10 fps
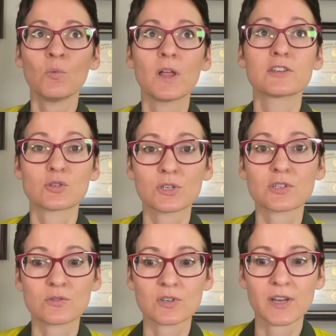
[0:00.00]
Well, the short
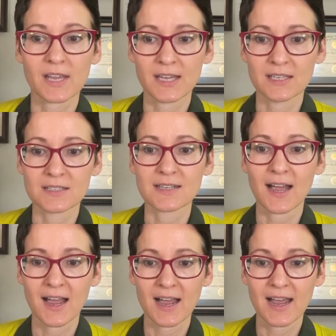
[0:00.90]
story is
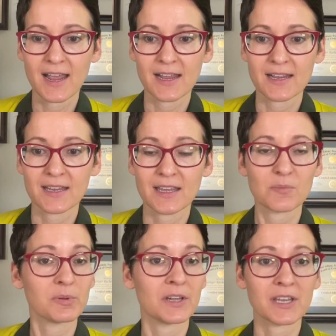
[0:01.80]
I
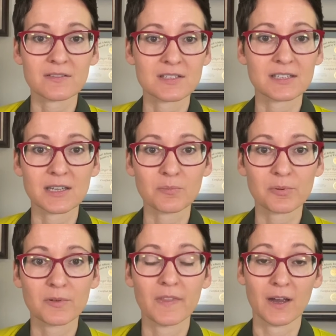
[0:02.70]
get plenty of
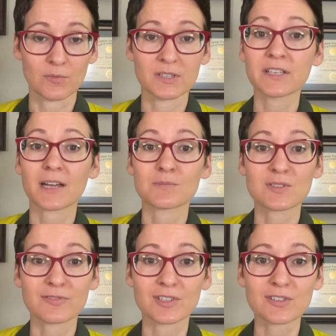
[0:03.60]
sleep. That really
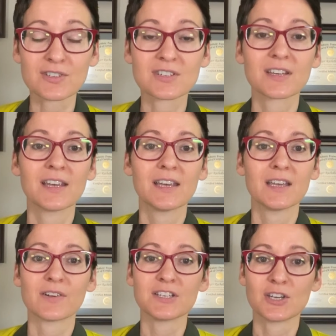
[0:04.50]
comes first.
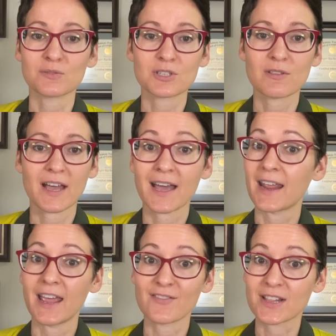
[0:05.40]
If I don't do
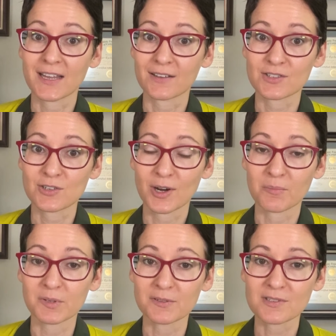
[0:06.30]
that, everything else
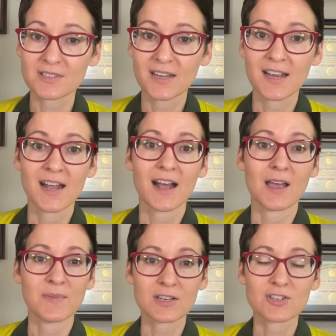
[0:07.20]
crumbles.
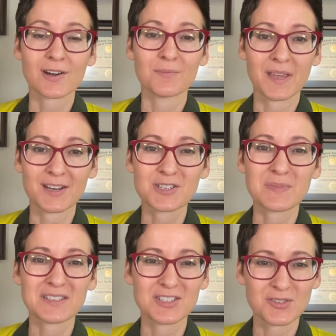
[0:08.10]
I make sure I manage
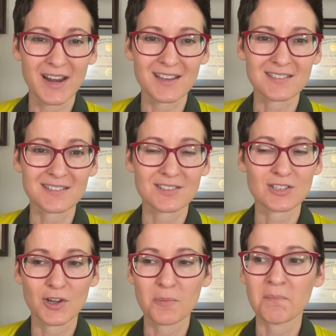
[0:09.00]
my stress,
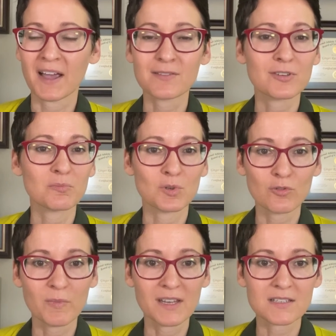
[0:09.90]
so mindful
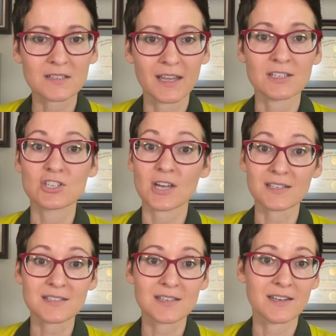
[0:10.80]
movement and
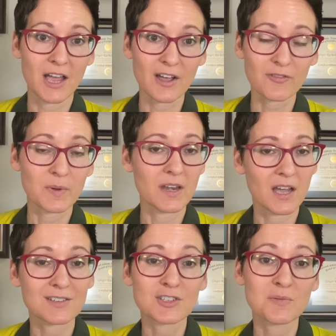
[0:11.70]
just enough but
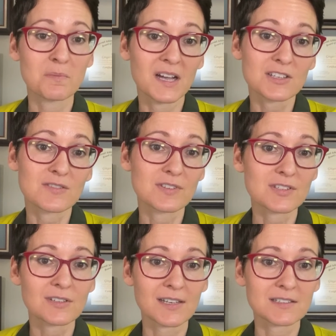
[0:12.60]
not too much
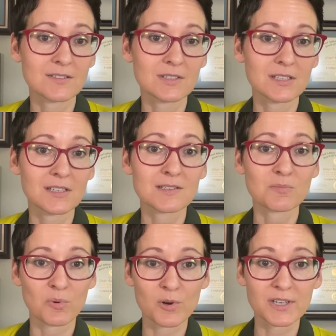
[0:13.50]
physical activity is
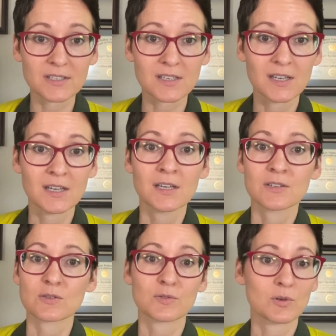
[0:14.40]
important.
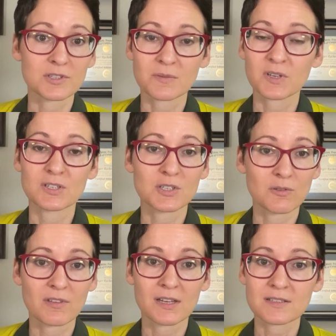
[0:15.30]
So of course I'm going to
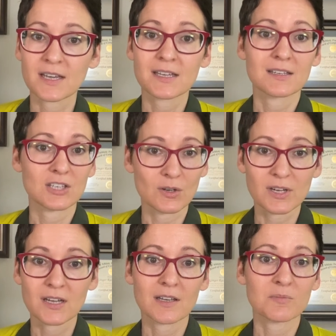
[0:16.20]
do things like
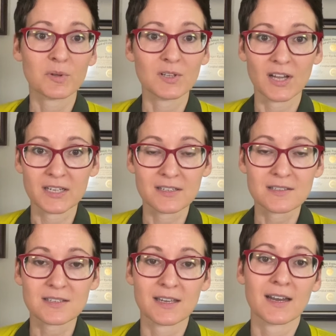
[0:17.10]
yoga and
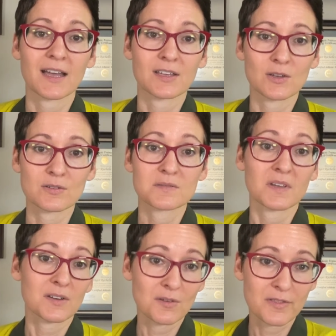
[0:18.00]
Pilates, and I use
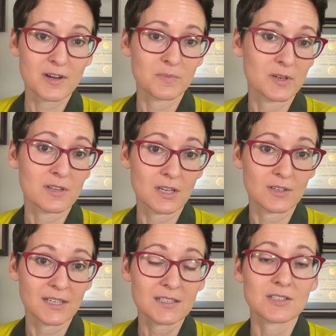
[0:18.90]
medical therapeutic
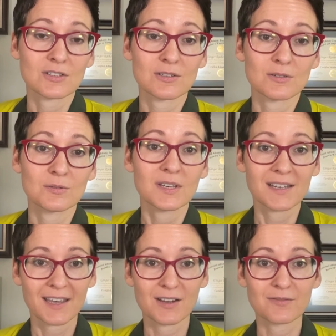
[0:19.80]
yoga to
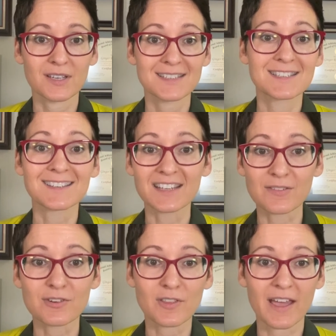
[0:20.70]
kind of
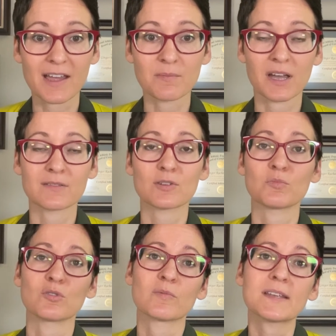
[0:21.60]
deliver that mindful
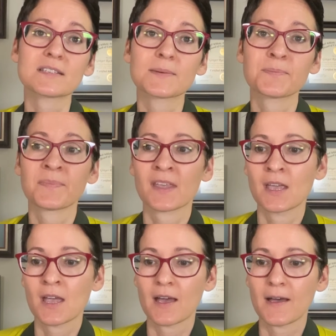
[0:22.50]
movement.
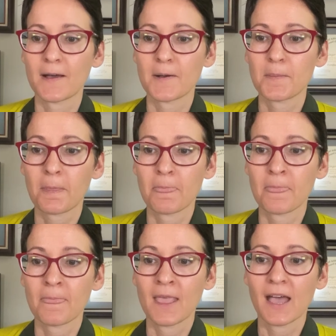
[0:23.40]
Um,
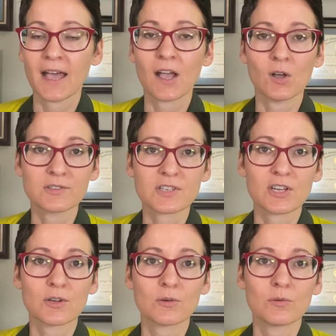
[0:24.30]
I
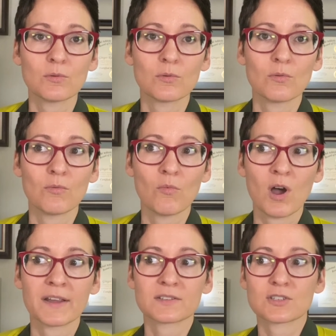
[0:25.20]
also
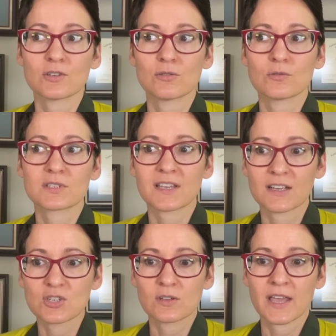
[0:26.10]
want to
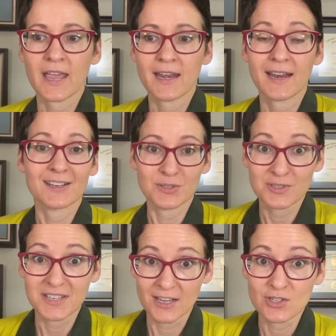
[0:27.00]
schedule in, and I do
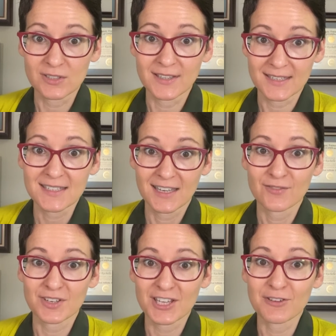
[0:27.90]
schedule it. That's kind
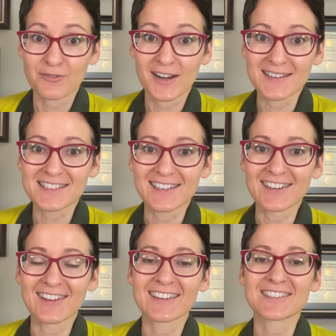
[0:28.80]
of a key phrase
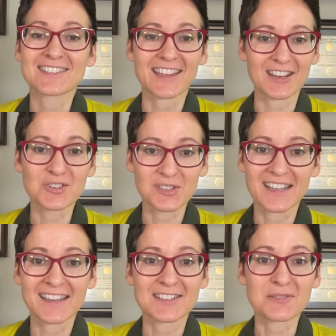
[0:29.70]
here, is
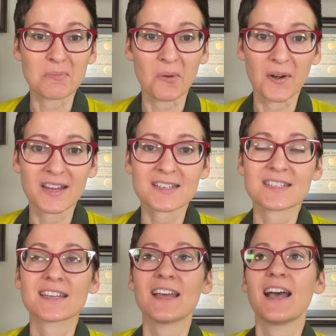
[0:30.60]
scheduling is
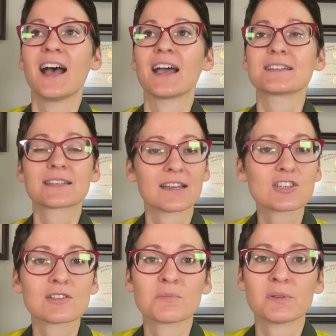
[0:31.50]
important. I
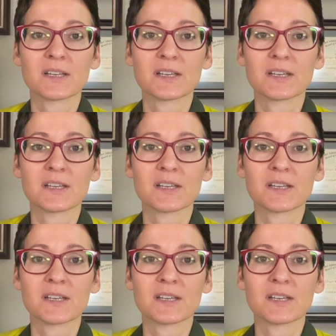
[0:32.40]
schedule in